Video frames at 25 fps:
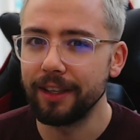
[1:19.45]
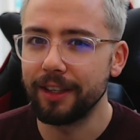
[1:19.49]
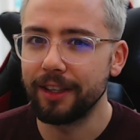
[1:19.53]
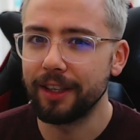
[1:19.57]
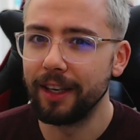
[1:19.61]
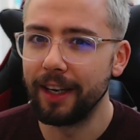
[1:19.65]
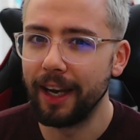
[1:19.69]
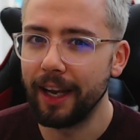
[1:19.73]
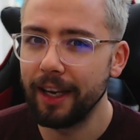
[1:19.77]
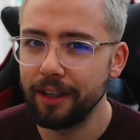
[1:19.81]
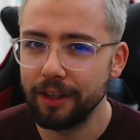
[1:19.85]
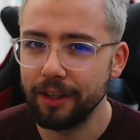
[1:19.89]
like it's
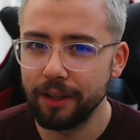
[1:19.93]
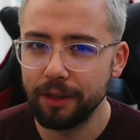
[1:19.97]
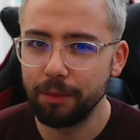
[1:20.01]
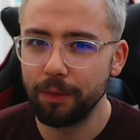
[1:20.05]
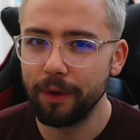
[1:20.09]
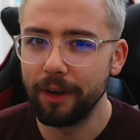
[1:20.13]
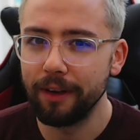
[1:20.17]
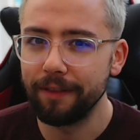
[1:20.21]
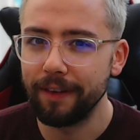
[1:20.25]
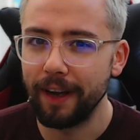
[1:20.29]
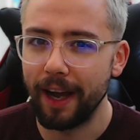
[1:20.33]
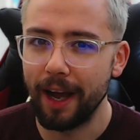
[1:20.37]
connected
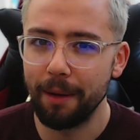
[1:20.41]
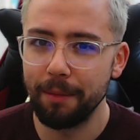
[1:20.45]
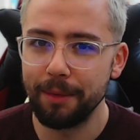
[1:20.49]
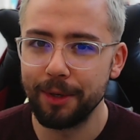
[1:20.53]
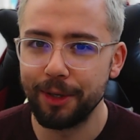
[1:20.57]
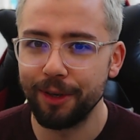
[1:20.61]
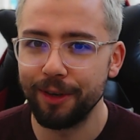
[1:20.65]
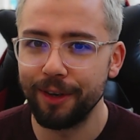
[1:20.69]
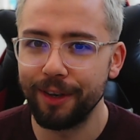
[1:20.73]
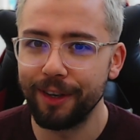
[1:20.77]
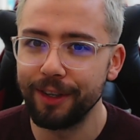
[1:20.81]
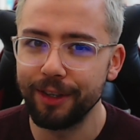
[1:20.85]
with
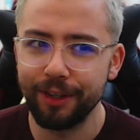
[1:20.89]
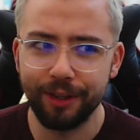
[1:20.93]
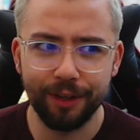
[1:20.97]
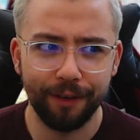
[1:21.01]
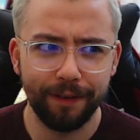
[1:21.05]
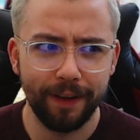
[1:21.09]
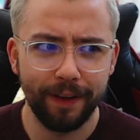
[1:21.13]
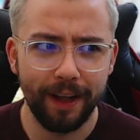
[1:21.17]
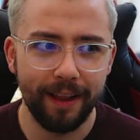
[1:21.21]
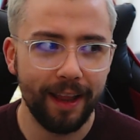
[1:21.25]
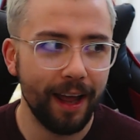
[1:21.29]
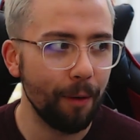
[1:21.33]
Amazon and
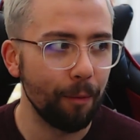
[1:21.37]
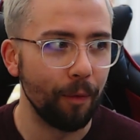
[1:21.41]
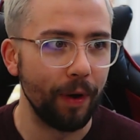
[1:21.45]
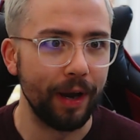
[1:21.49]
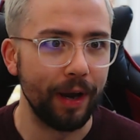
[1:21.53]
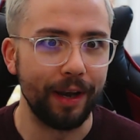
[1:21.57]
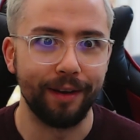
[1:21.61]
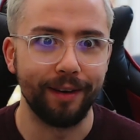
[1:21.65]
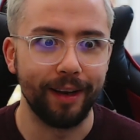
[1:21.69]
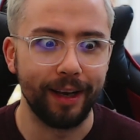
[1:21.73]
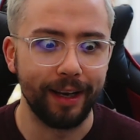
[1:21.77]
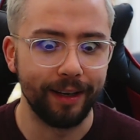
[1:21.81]
stuff like that,
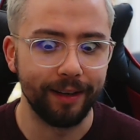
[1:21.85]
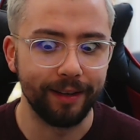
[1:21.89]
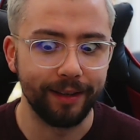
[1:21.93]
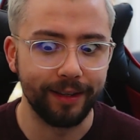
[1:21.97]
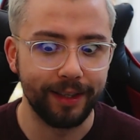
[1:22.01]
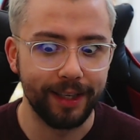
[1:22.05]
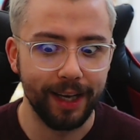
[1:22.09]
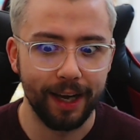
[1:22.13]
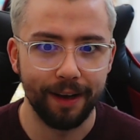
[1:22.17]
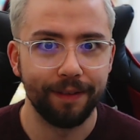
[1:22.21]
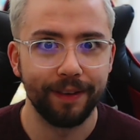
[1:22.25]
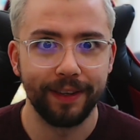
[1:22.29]
when
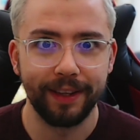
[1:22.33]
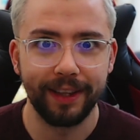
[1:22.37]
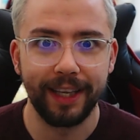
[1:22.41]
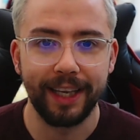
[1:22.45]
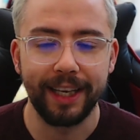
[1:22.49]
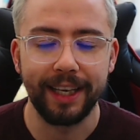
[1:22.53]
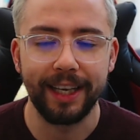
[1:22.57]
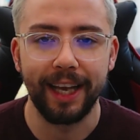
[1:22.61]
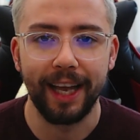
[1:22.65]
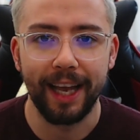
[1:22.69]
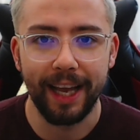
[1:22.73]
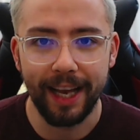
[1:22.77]
it
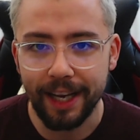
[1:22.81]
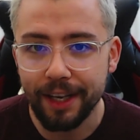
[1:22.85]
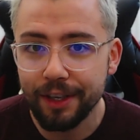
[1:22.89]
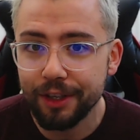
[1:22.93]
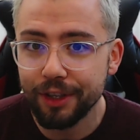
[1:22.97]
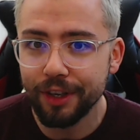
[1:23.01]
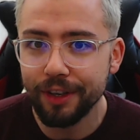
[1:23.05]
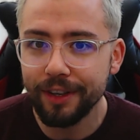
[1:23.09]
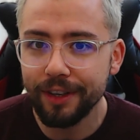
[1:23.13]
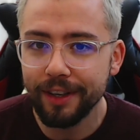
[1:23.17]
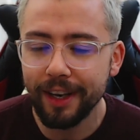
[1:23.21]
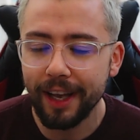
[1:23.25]
definitely
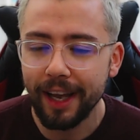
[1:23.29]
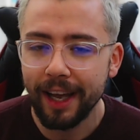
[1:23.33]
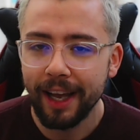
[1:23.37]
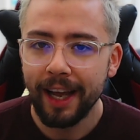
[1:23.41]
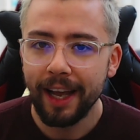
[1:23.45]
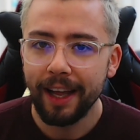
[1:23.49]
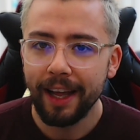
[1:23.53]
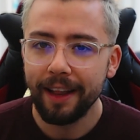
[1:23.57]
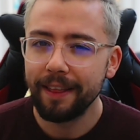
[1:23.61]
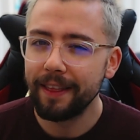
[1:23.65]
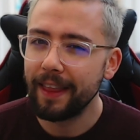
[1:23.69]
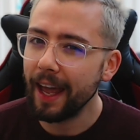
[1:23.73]
isn't.
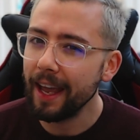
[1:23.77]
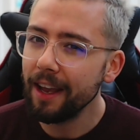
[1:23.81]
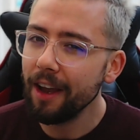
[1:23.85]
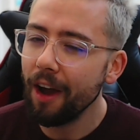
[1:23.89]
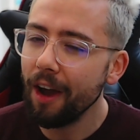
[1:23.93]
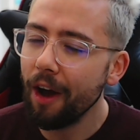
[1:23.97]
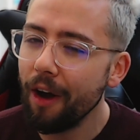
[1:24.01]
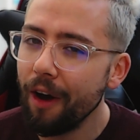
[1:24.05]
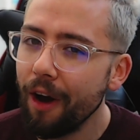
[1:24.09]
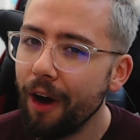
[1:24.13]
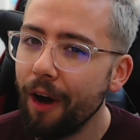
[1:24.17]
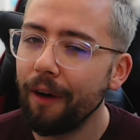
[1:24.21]

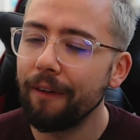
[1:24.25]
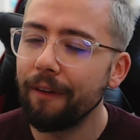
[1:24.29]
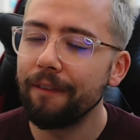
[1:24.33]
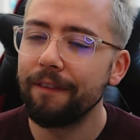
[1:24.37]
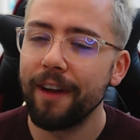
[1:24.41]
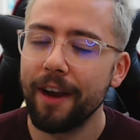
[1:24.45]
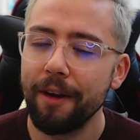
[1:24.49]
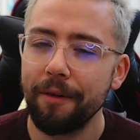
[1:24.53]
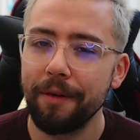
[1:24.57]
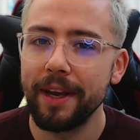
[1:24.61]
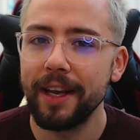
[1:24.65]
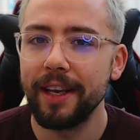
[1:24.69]
They are
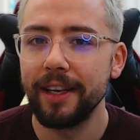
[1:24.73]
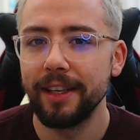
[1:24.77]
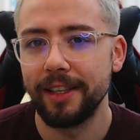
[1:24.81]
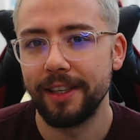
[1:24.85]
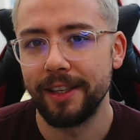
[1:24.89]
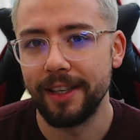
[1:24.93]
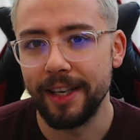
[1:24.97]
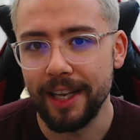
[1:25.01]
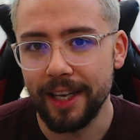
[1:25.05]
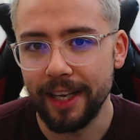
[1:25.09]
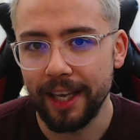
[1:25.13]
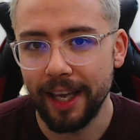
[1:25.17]
very
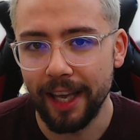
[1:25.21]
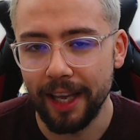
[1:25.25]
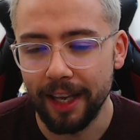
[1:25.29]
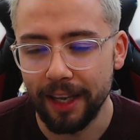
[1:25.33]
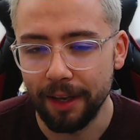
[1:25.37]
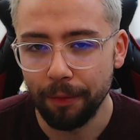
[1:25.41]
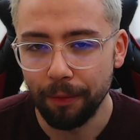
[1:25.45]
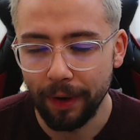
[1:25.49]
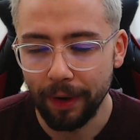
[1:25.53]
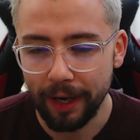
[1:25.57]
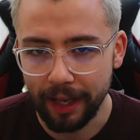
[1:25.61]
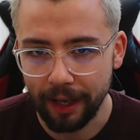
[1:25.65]

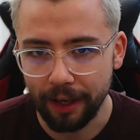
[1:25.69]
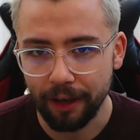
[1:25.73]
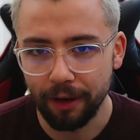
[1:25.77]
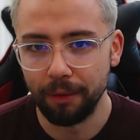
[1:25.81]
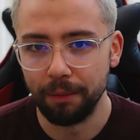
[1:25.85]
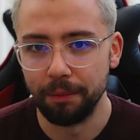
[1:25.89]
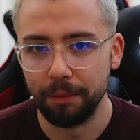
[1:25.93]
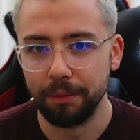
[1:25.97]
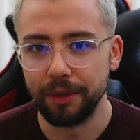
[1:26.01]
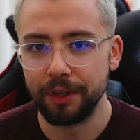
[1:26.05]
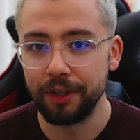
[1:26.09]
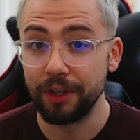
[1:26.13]
sneaky when it
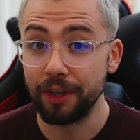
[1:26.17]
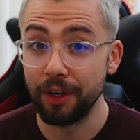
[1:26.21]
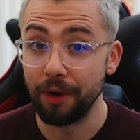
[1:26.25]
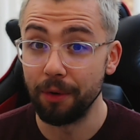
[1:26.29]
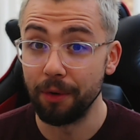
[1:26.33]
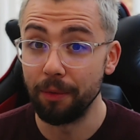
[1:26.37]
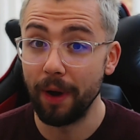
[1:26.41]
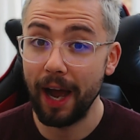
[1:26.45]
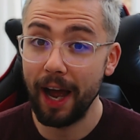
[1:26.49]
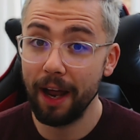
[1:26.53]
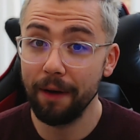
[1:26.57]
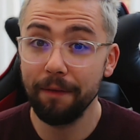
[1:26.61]
comes
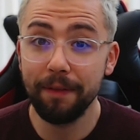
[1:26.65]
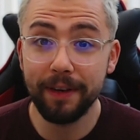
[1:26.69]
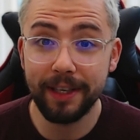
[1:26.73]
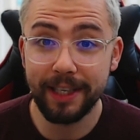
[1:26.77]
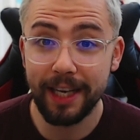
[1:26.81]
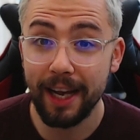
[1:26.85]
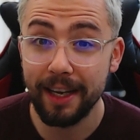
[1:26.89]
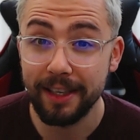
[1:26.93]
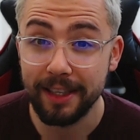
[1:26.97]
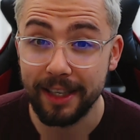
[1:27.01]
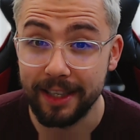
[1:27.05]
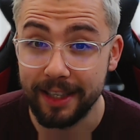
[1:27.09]
to
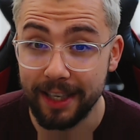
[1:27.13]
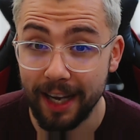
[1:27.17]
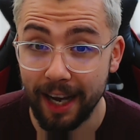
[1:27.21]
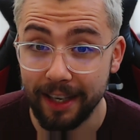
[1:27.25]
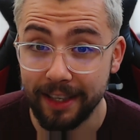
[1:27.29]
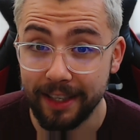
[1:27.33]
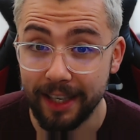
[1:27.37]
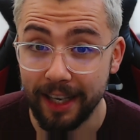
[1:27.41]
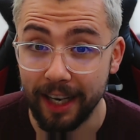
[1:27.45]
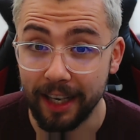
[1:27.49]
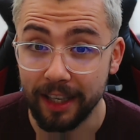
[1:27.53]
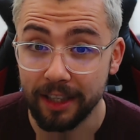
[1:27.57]
advertising
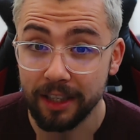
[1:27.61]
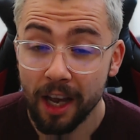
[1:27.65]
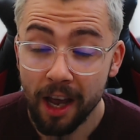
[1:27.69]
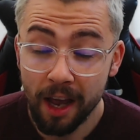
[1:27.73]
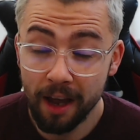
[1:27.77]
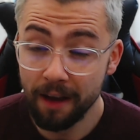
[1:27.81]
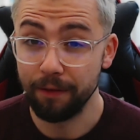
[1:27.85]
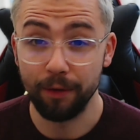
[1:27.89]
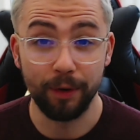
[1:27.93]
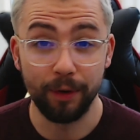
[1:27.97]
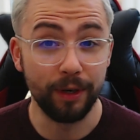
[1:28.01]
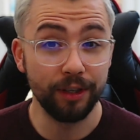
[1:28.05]
tactics.
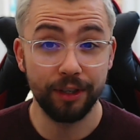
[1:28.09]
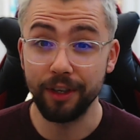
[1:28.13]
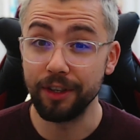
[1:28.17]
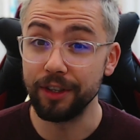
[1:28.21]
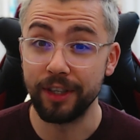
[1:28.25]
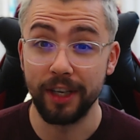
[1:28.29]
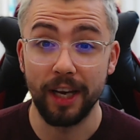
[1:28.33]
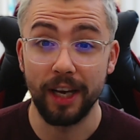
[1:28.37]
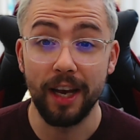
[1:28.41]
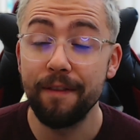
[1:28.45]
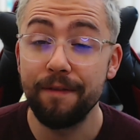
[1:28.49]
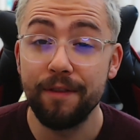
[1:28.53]
For
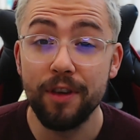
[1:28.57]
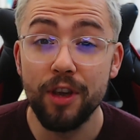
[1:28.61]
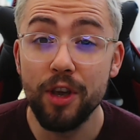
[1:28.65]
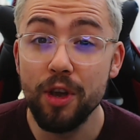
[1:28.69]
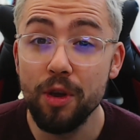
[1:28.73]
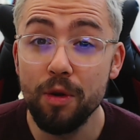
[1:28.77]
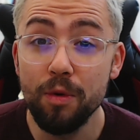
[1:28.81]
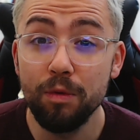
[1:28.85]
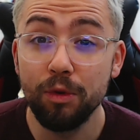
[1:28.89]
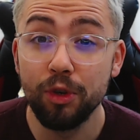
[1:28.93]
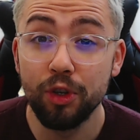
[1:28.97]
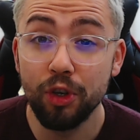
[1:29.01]
instance, if
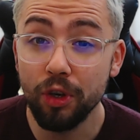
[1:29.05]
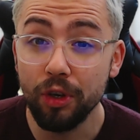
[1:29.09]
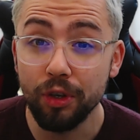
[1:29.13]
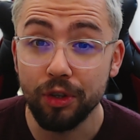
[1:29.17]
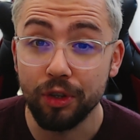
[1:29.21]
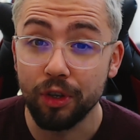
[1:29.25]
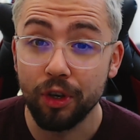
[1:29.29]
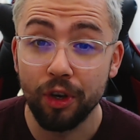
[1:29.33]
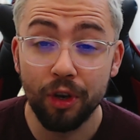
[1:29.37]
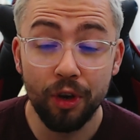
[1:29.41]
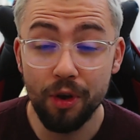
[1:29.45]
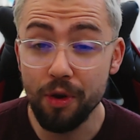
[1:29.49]
you
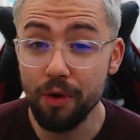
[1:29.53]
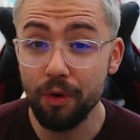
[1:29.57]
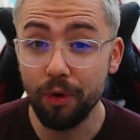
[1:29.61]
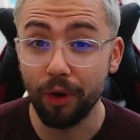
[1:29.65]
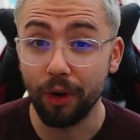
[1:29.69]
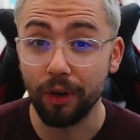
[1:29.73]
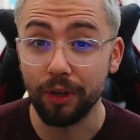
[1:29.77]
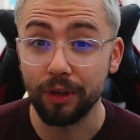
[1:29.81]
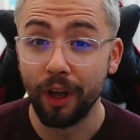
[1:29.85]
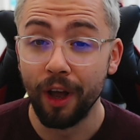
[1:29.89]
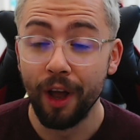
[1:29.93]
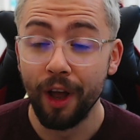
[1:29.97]
just
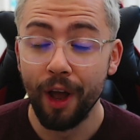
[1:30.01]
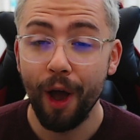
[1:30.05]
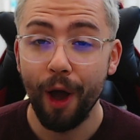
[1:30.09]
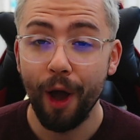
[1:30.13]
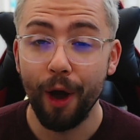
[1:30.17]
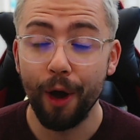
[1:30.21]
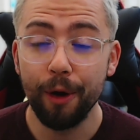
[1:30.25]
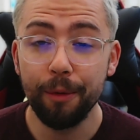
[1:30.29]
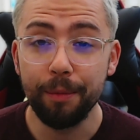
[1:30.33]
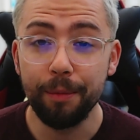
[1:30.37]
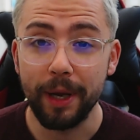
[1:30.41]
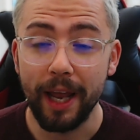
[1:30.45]
Google
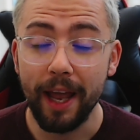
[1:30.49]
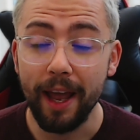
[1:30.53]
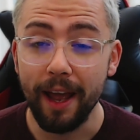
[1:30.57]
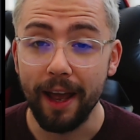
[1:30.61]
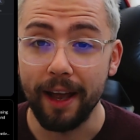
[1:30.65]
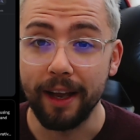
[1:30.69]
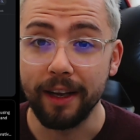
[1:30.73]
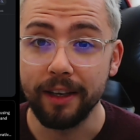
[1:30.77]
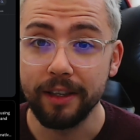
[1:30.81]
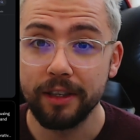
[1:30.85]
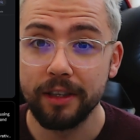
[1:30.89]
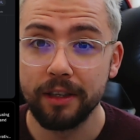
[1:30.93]

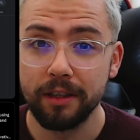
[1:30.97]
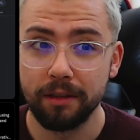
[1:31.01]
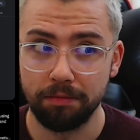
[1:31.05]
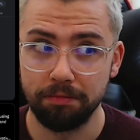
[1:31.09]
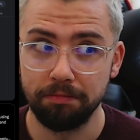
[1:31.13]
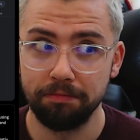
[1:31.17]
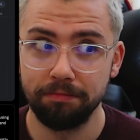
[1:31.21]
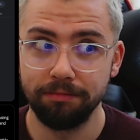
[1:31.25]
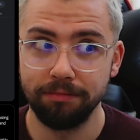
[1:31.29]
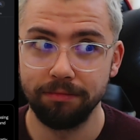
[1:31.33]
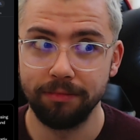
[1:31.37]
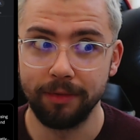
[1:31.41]
OBS,
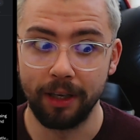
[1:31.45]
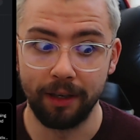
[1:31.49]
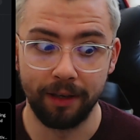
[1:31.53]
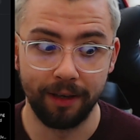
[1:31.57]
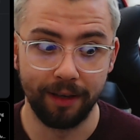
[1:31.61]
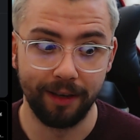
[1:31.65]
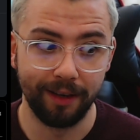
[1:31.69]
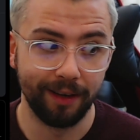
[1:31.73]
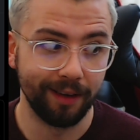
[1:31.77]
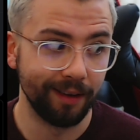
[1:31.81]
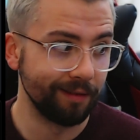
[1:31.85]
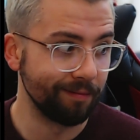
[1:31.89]

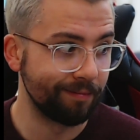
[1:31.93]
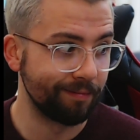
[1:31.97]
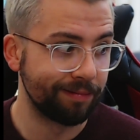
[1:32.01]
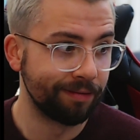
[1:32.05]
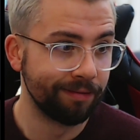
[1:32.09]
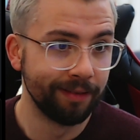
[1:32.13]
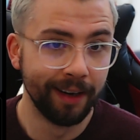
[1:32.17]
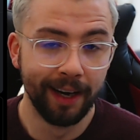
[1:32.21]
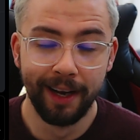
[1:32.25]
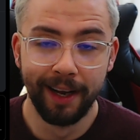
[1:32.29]
their